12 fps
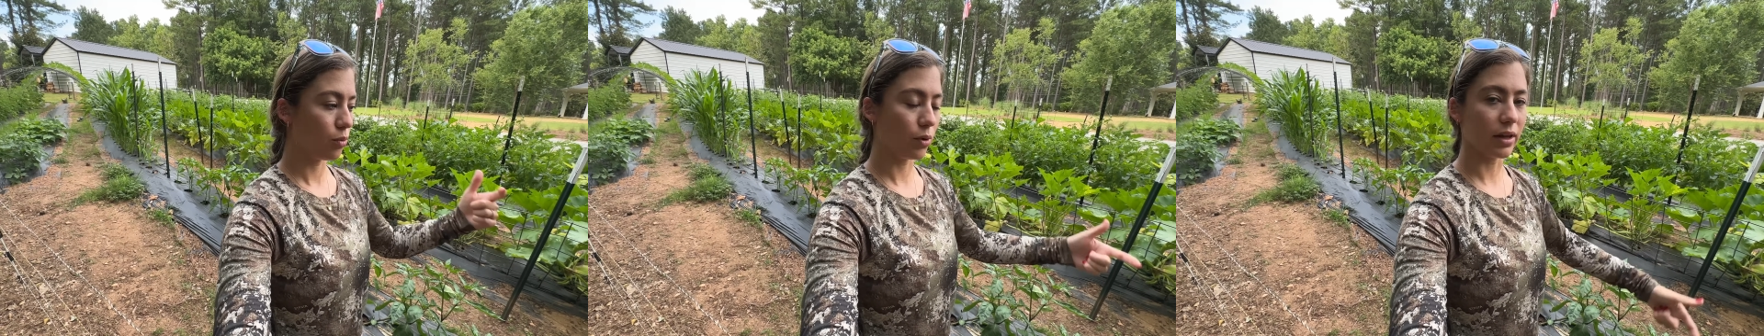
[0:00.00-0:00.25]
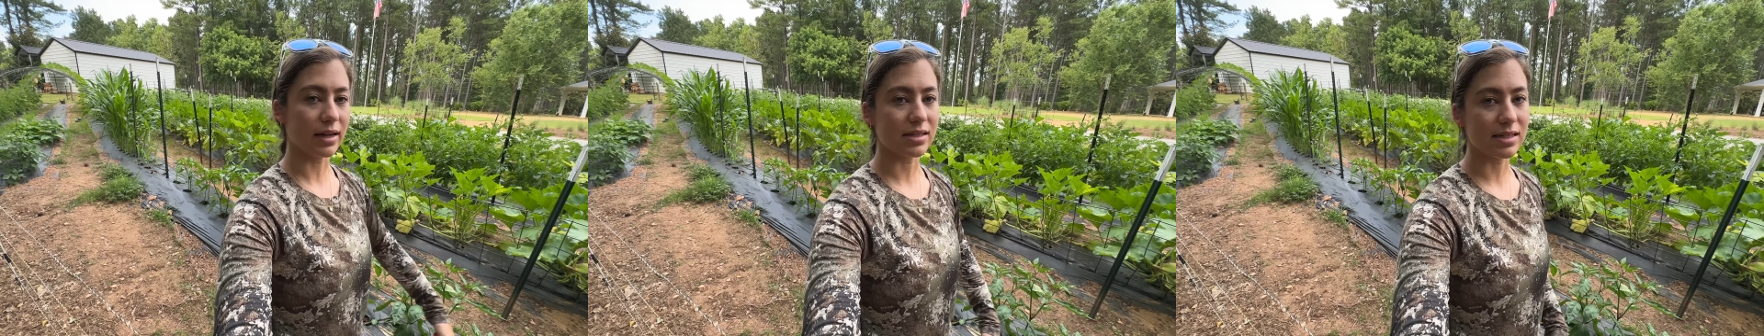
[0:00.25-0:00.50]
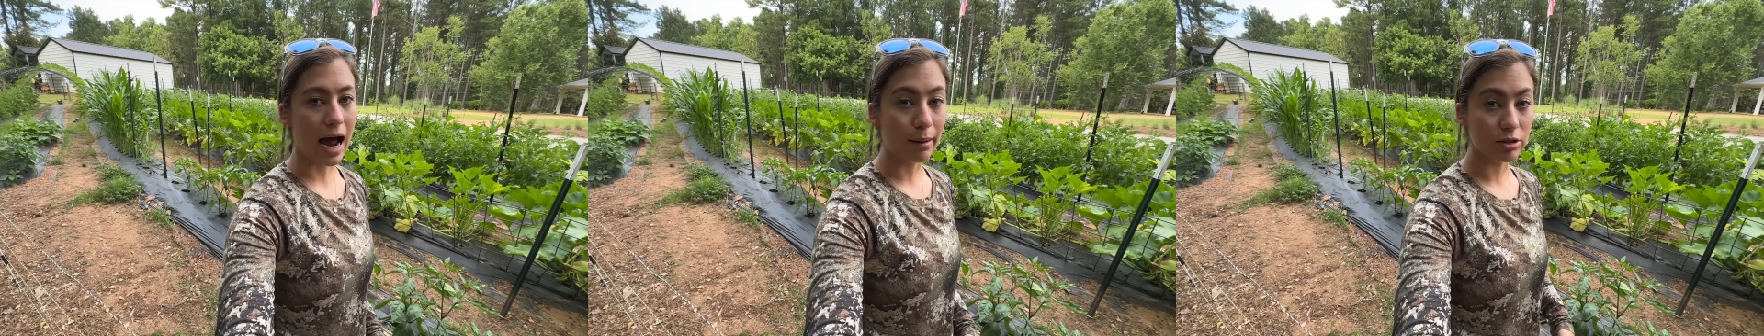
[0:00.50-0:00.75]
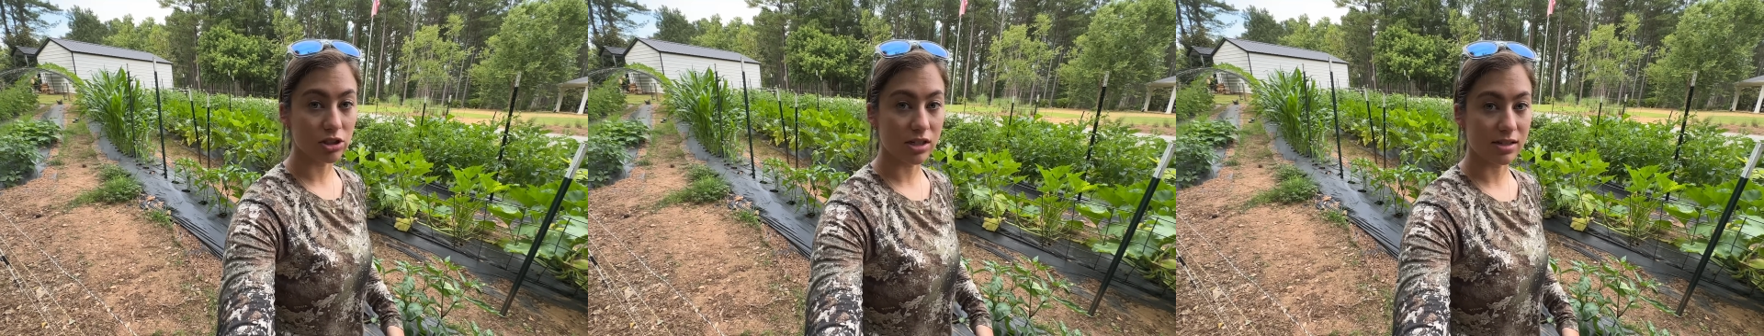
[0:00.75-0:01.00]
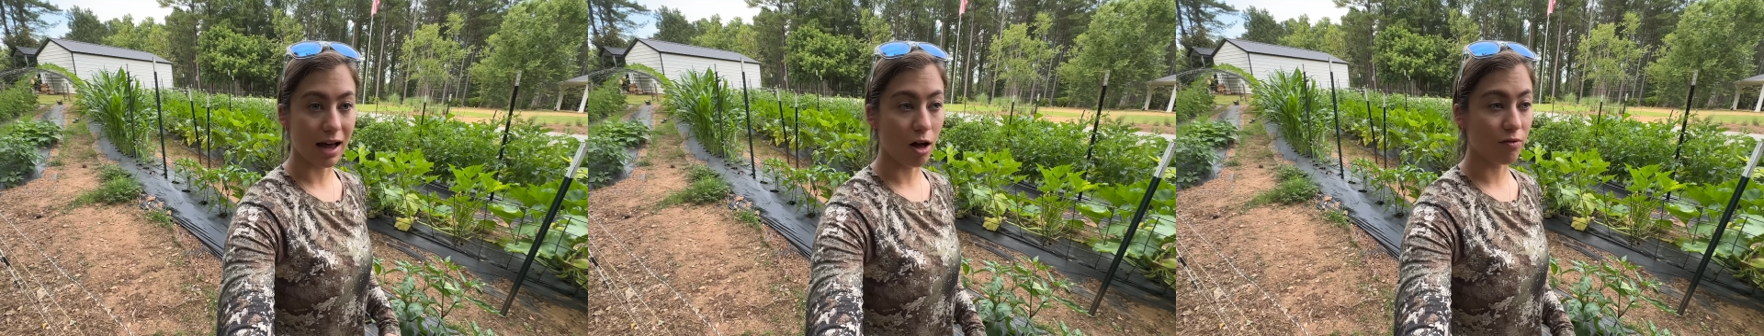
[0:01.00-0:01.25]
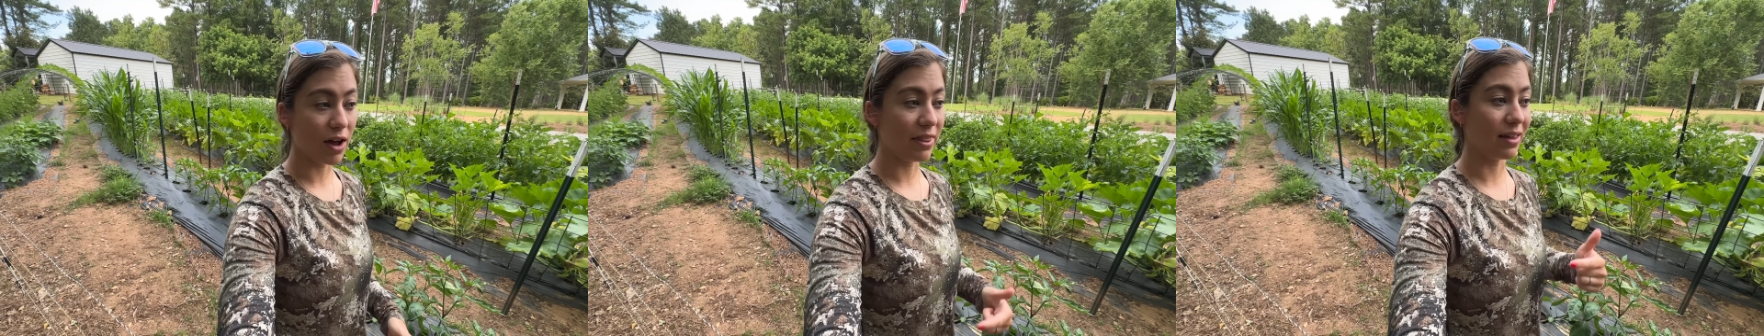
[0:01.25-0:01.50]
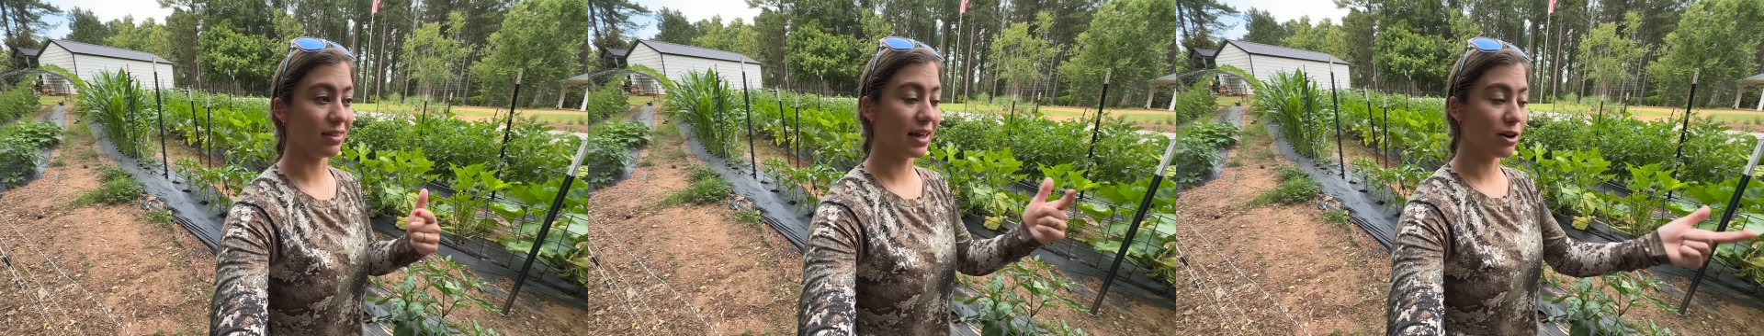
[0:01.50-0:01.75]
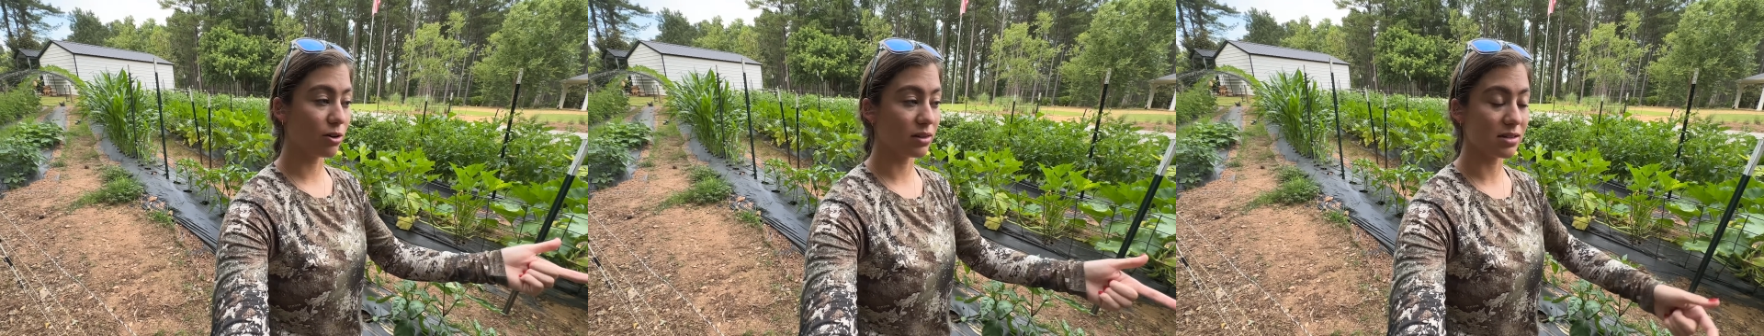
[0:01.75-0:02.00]
really establish itself, and then
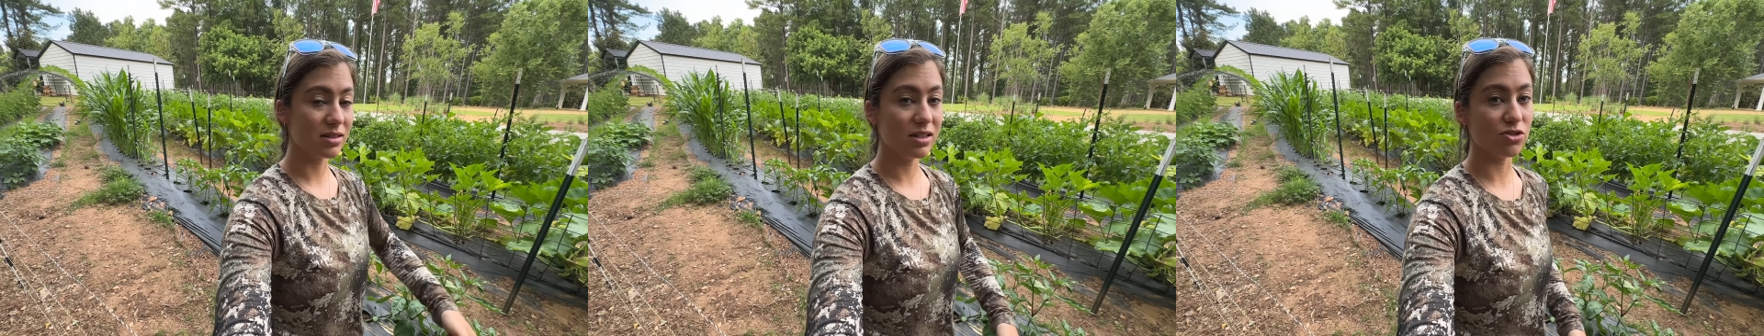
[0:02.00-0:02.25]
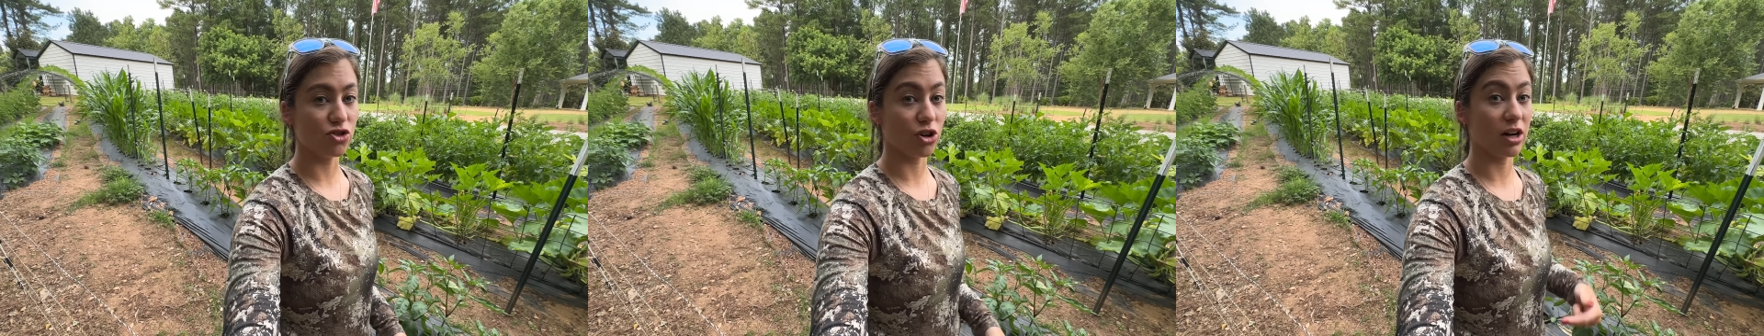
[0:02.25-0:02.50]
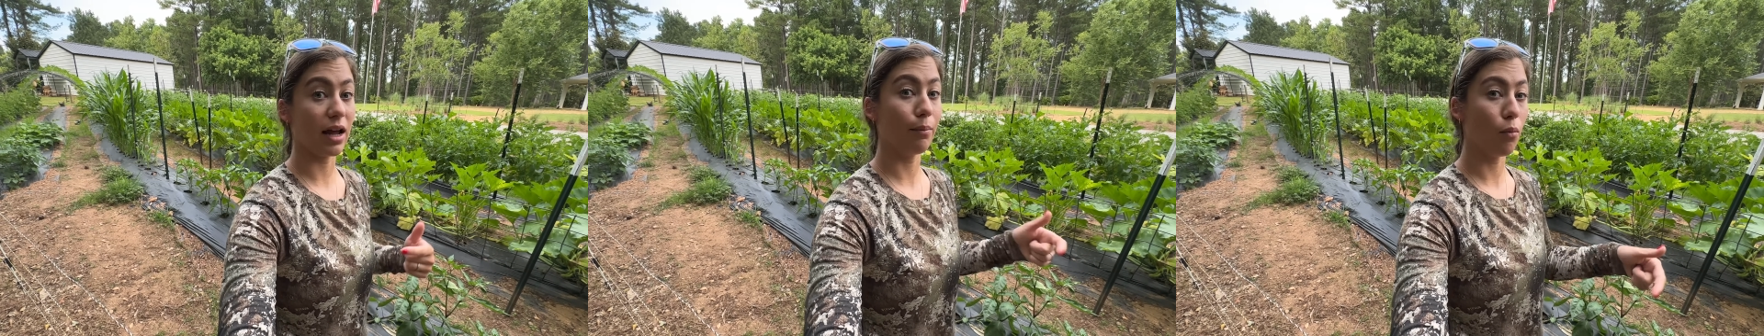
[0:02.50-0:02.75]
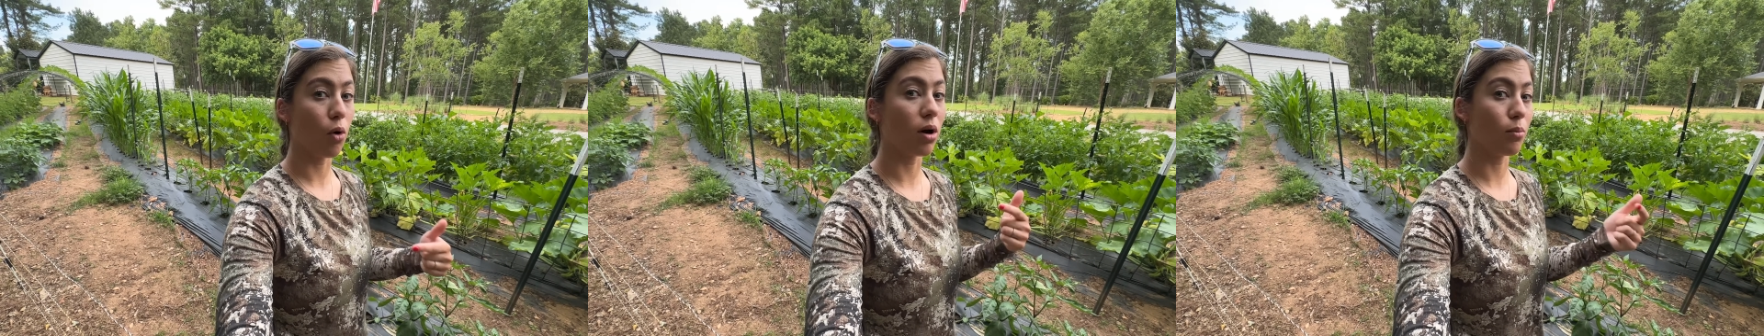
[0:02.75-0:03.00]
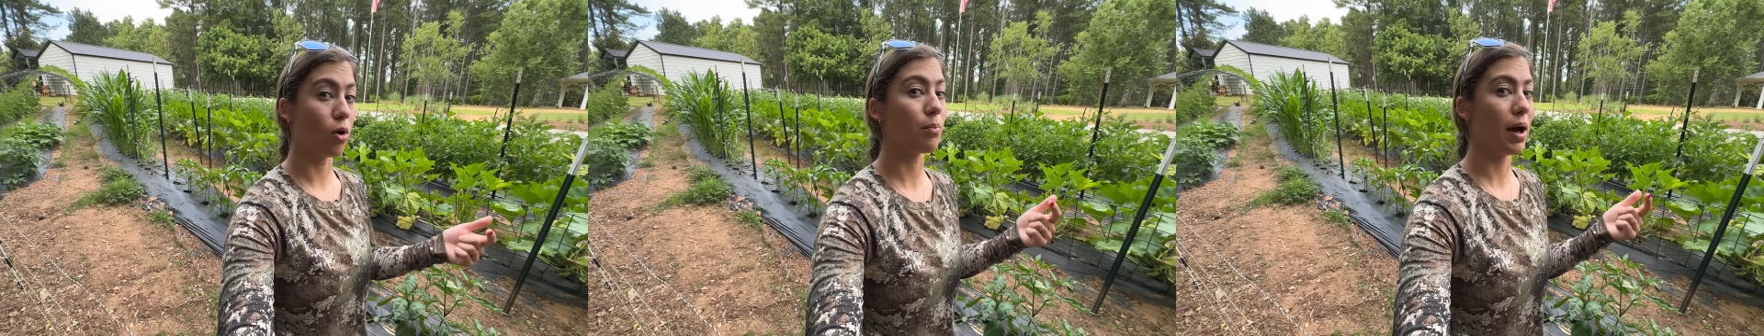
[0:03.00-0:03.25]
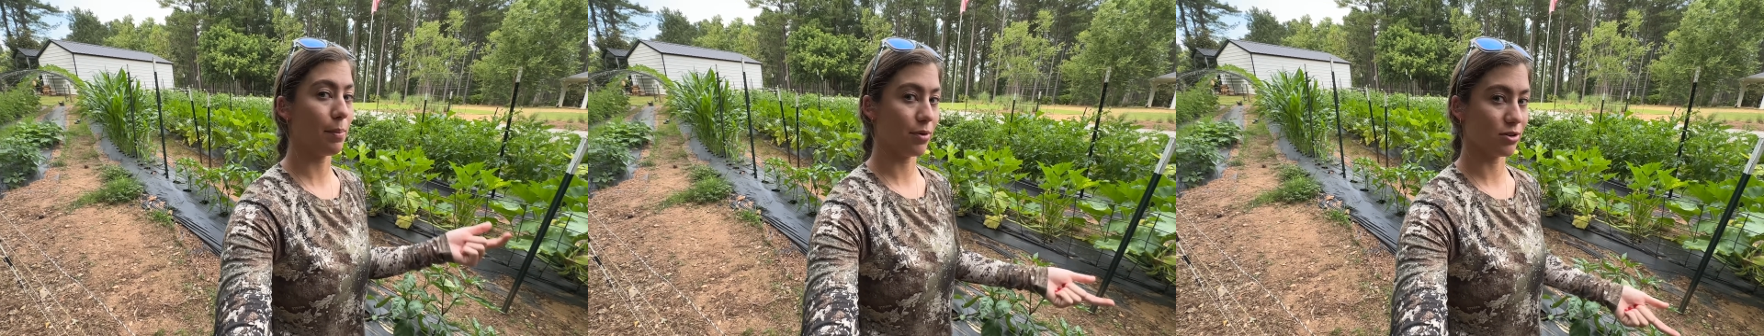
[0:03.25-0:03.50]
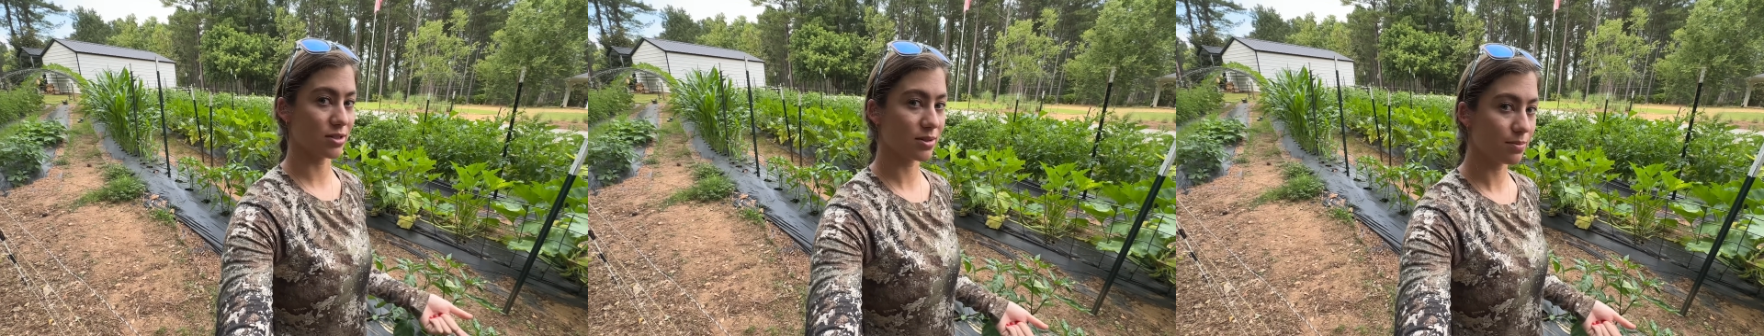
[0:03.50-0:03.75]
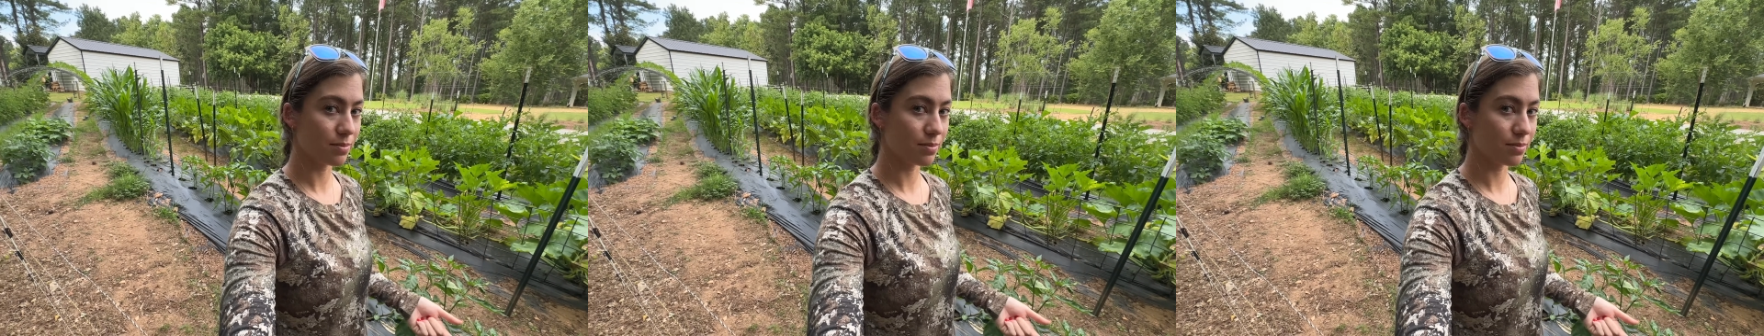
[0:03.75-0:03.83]
later in the season, you're gonna get more and more peppers.